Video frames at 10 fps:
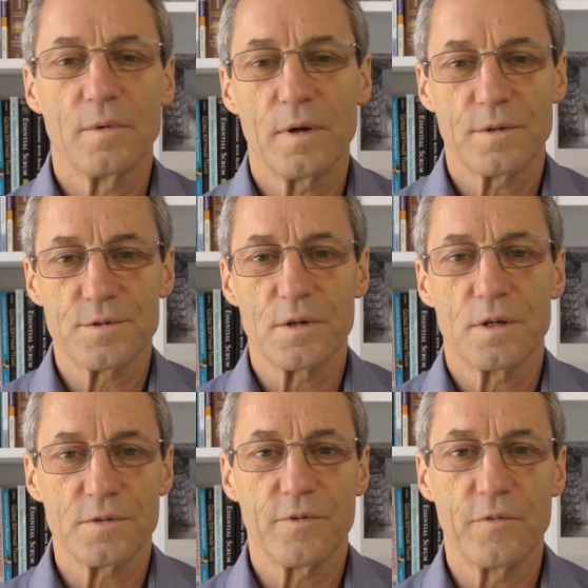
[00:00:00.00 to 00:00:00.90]
like the
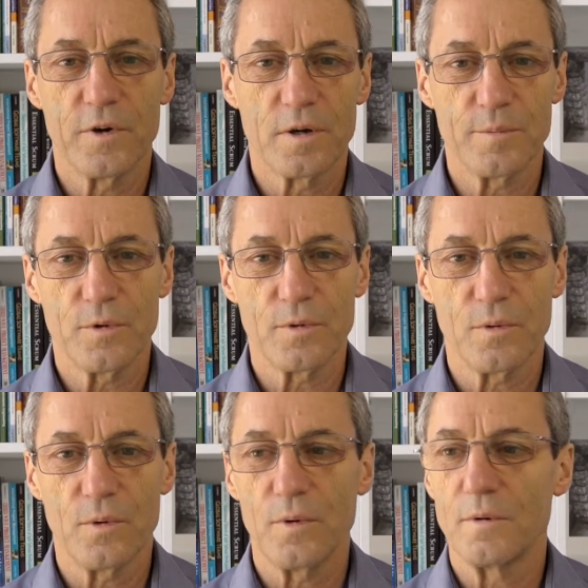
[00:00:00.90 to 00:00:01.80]
size of a variable
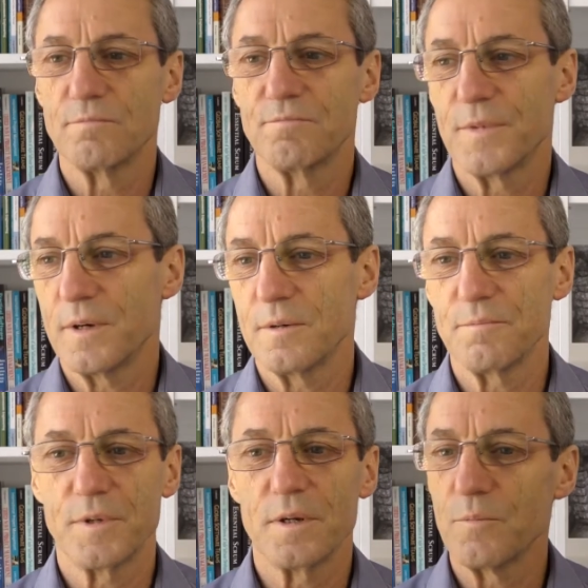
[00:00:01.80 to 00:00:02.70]
or uh,
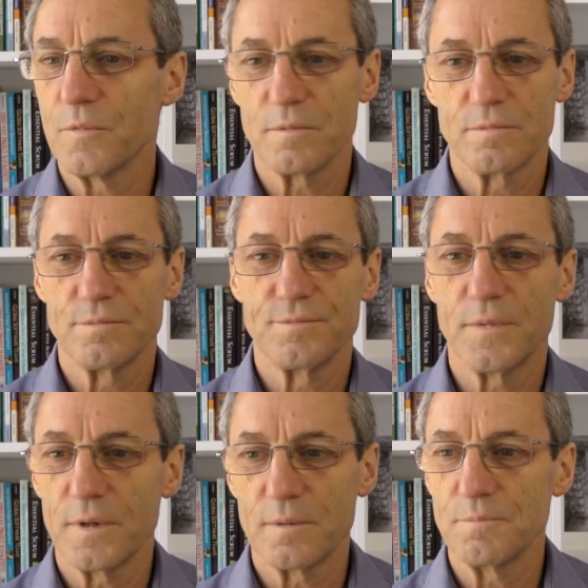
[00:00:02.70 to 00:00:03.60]
the number of
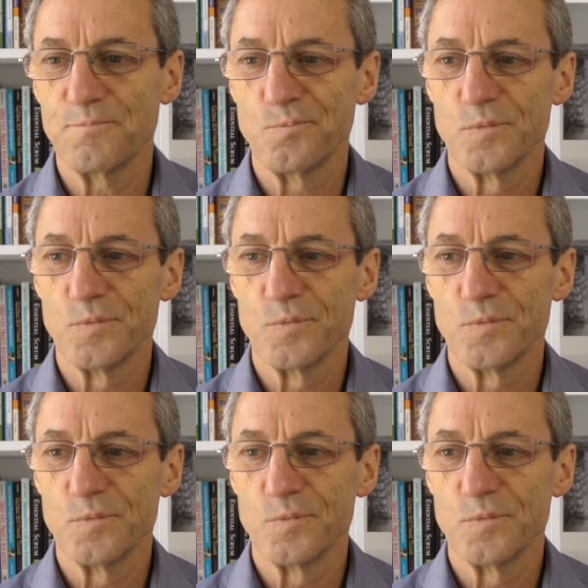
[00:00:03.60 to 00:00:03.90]
um,